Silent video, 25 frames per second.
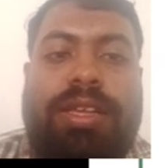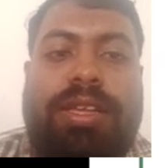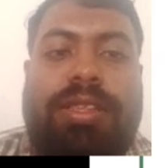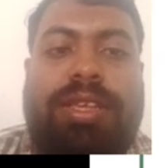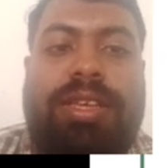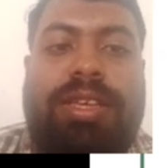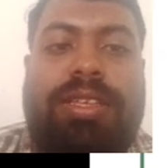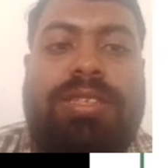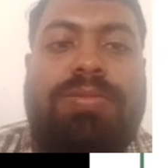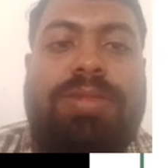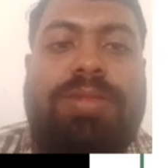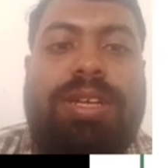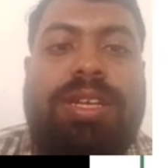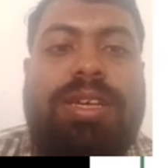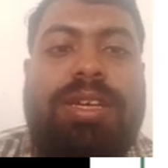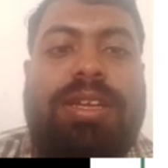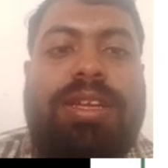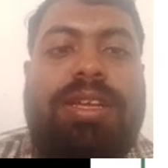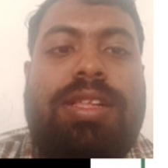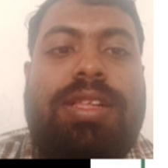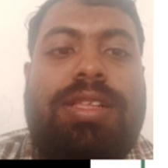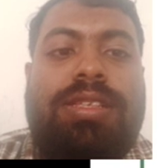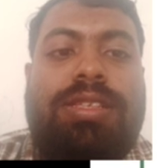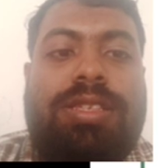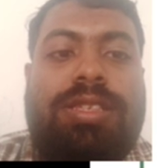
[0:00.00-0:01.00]
These
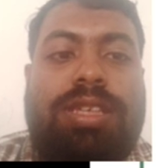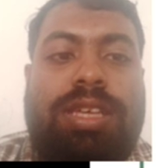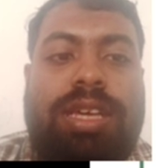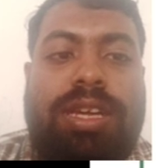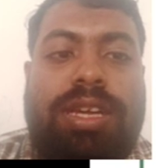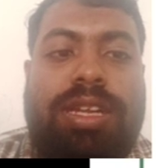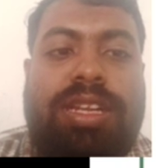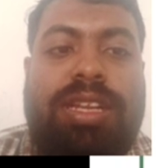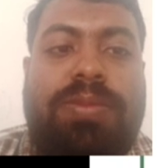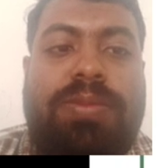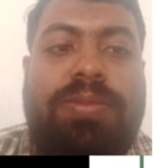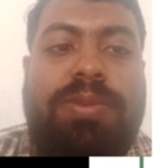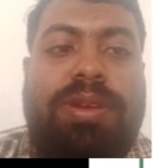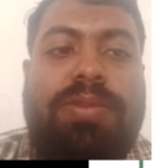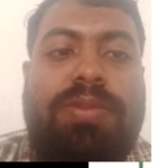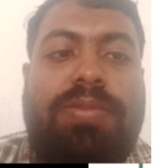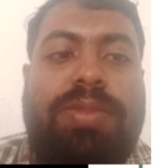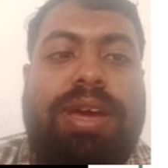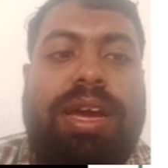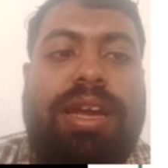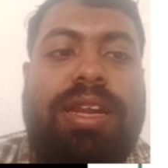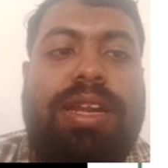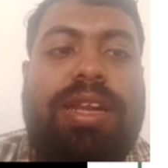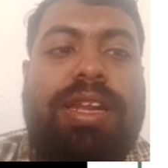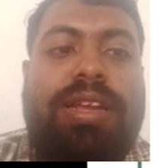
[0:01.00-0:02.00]
materials heat up in
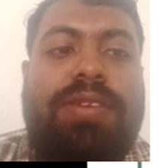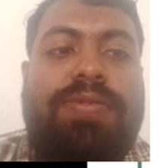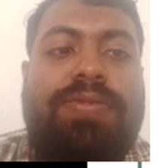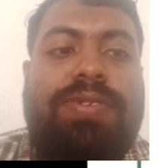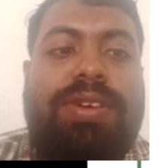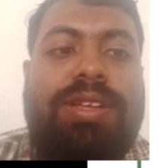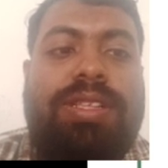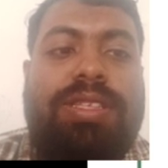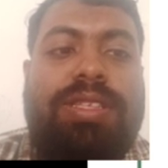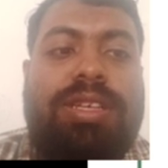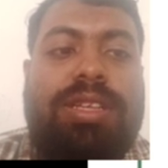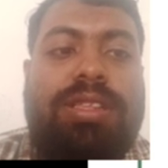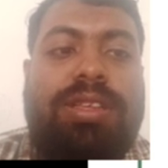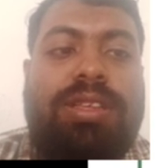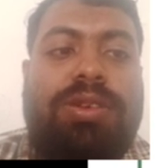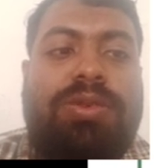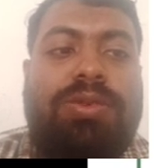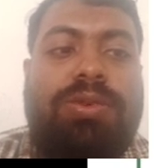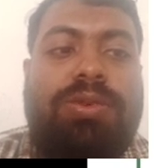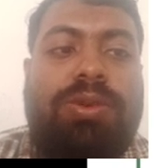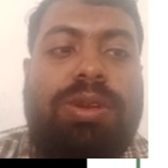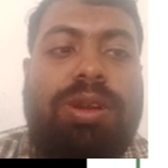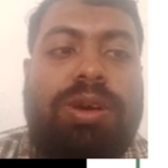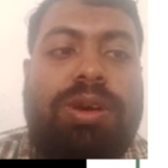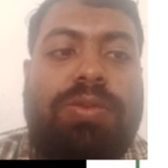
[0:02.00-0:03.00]
magnetic fields and then
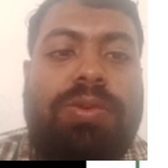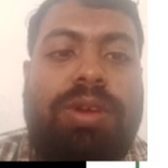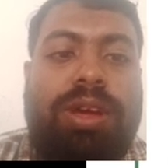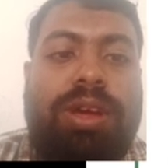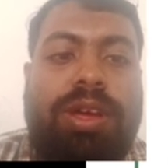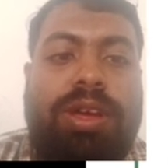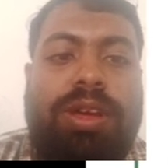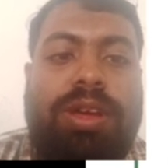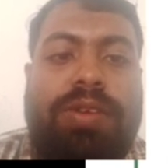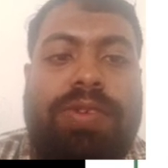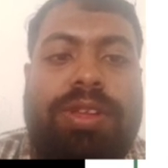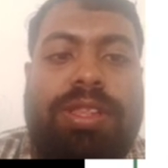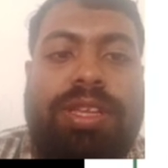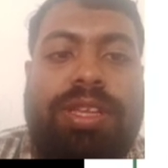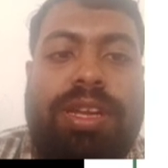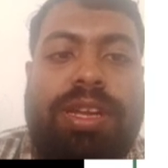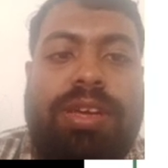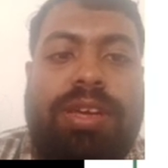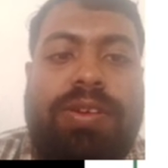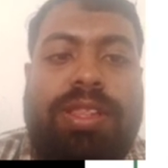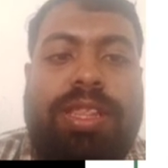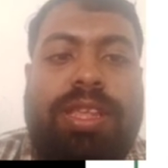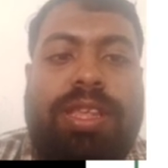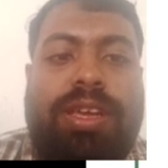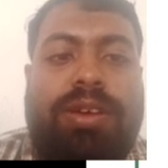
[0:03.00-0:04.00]
cool down when
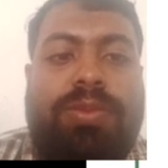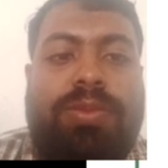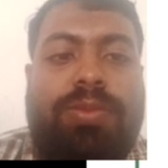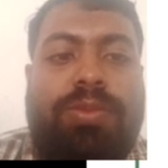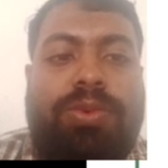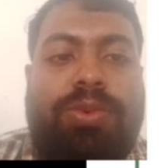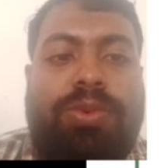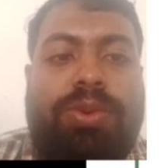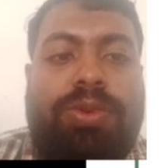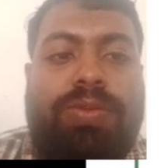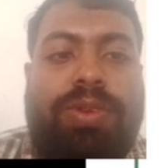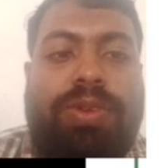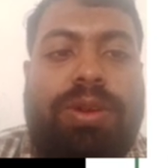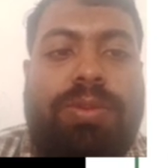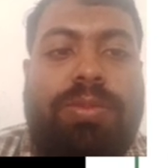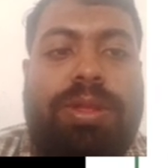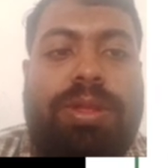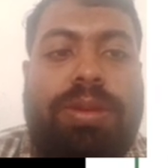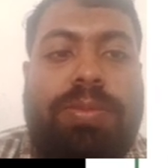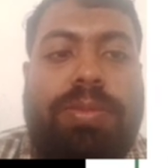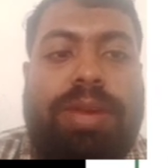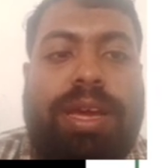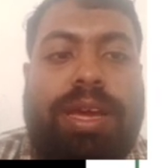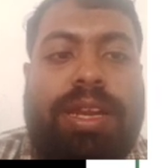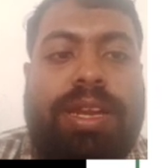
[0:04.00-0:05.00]
they are moved from the
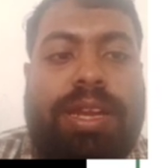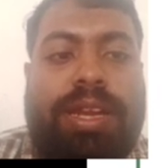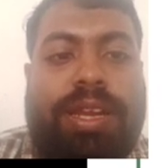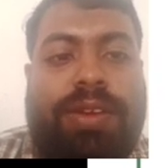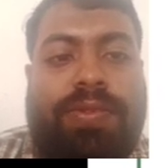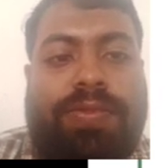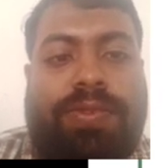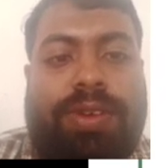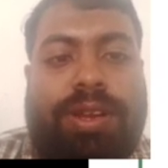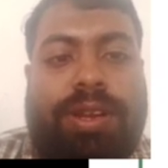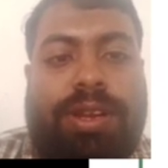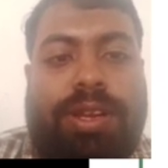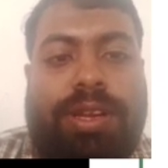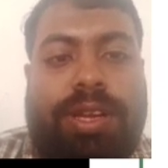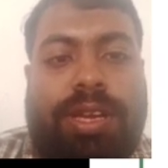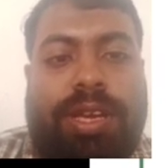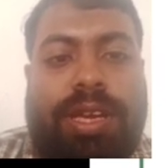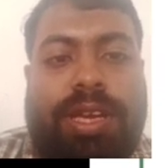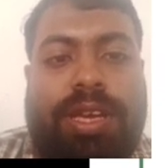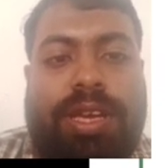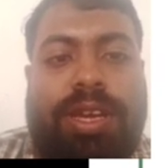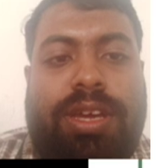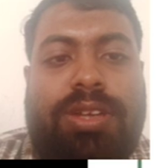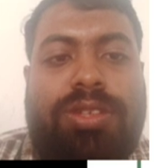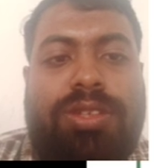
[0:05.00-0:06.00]
magnetic field.
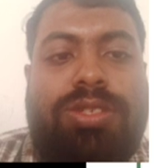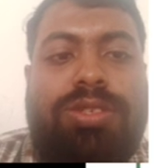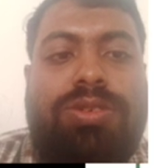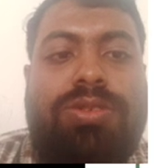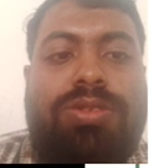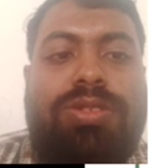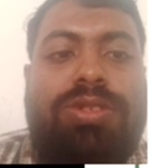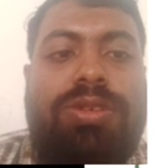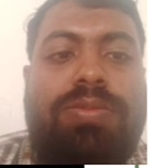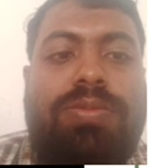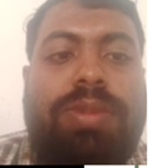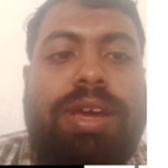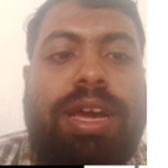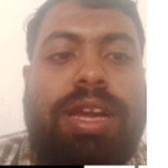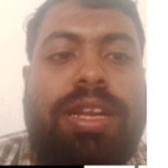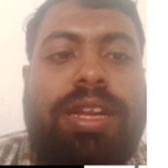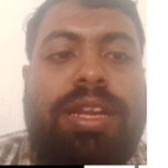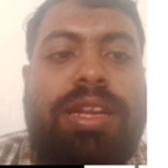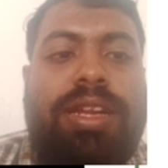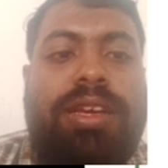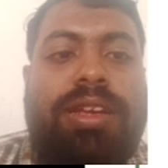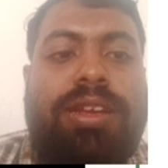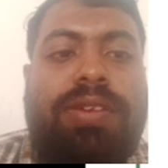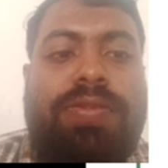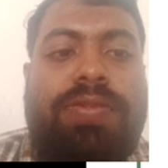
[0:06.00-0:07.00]
It is used in
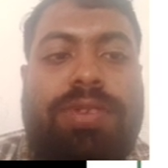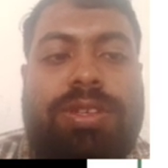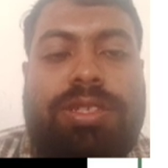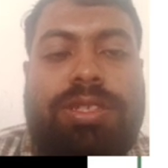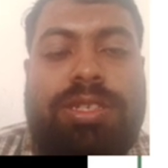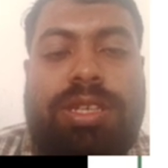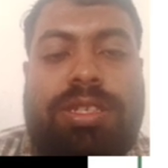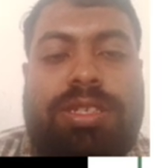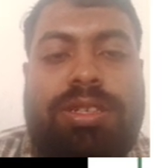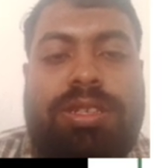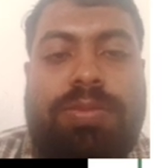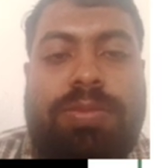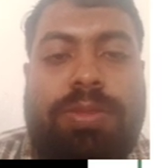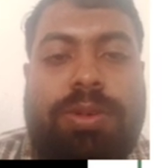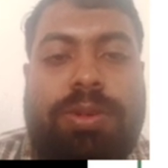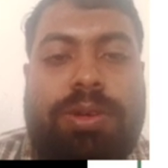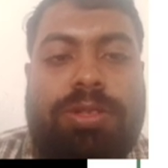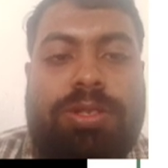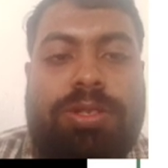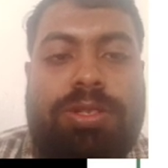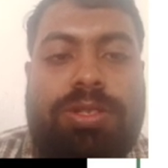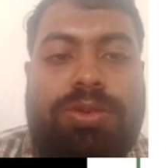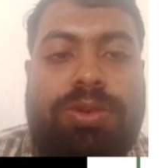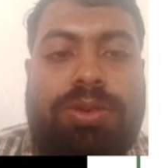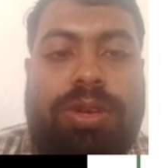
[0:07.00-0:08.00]
magnetic refrigeration
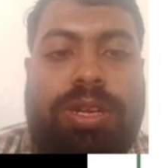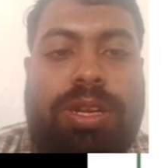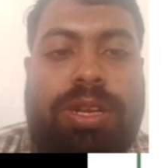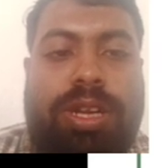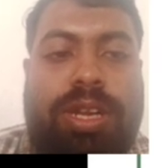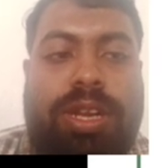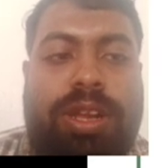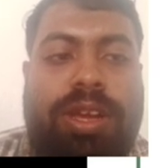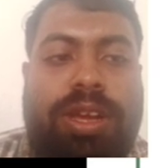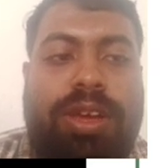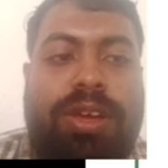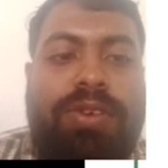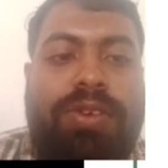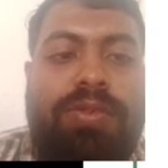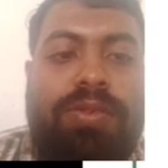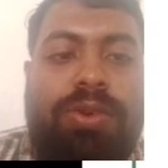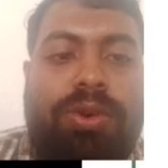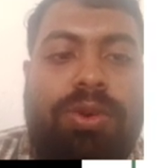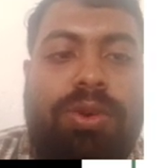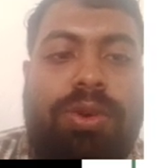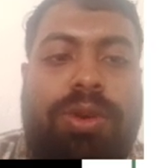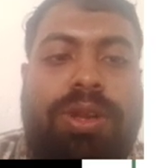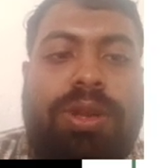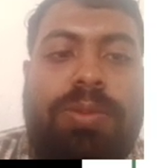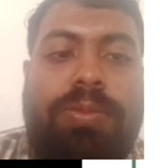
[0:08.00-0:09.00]
process to attain
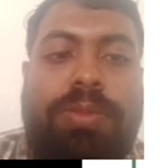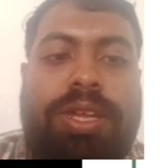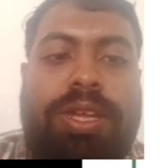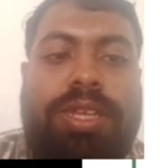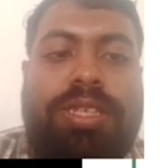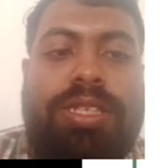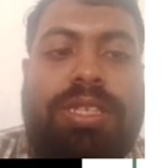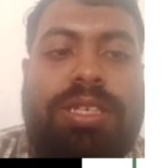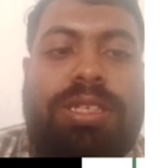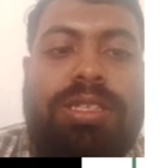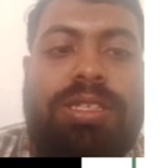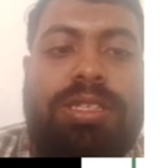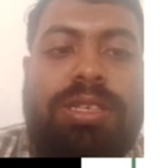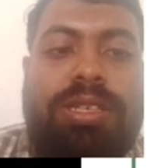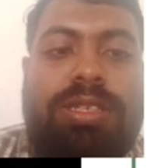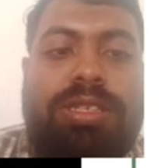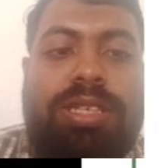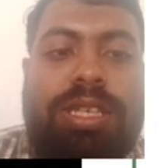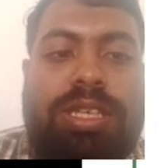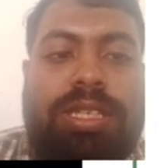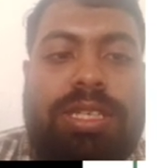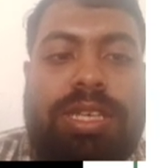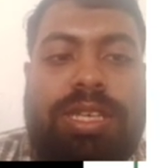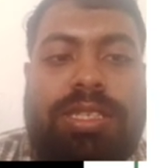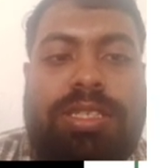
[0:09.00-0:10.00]
low temperatures
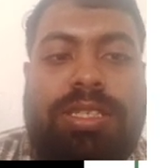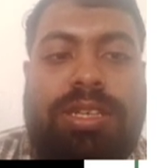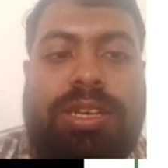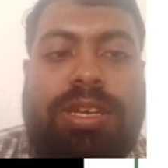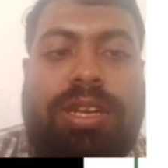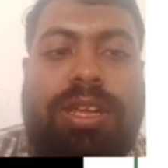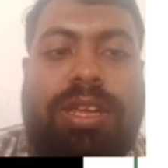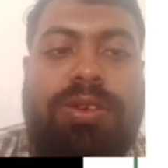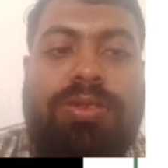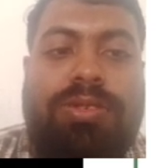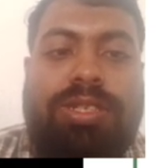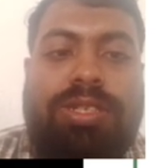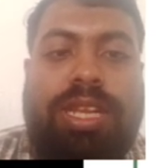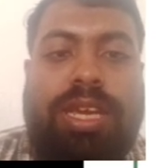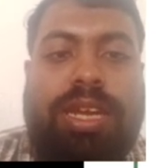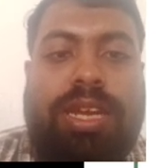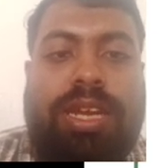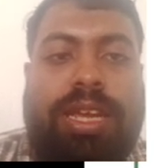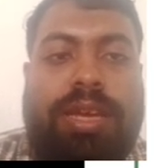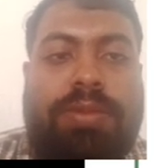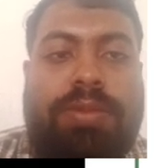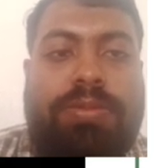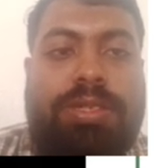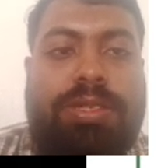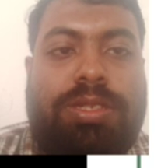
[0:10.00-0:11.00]
such as cryogenic
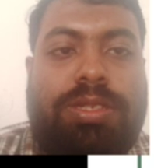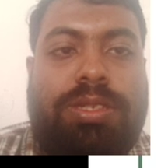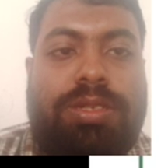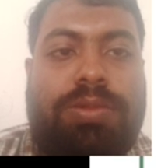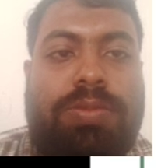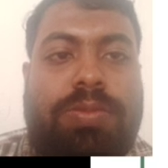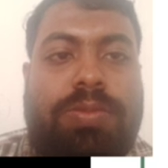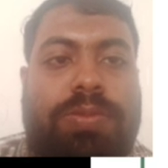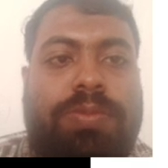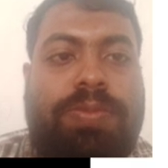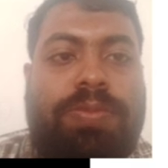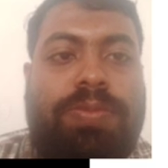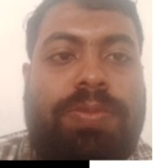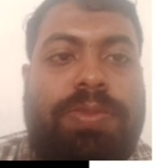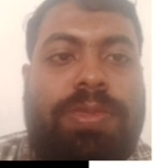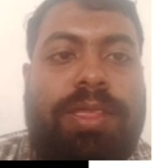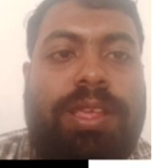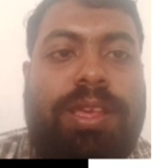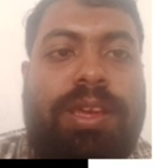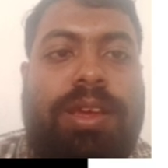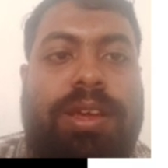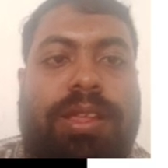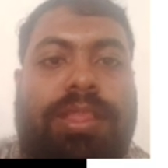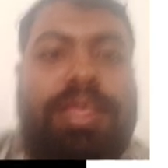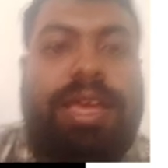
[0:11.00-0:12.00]
labs.
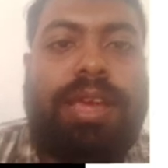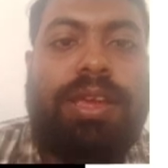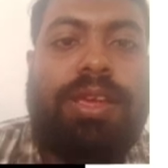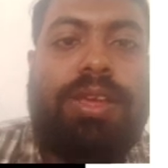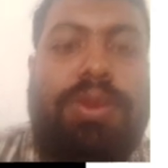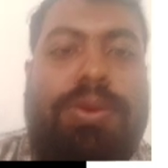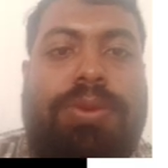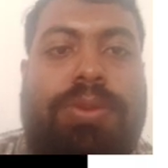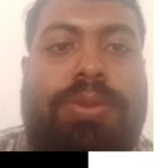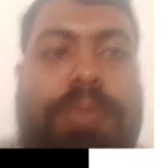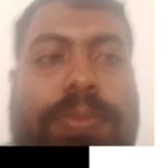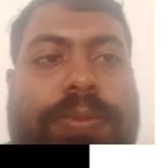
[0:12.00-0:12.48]
Thank you.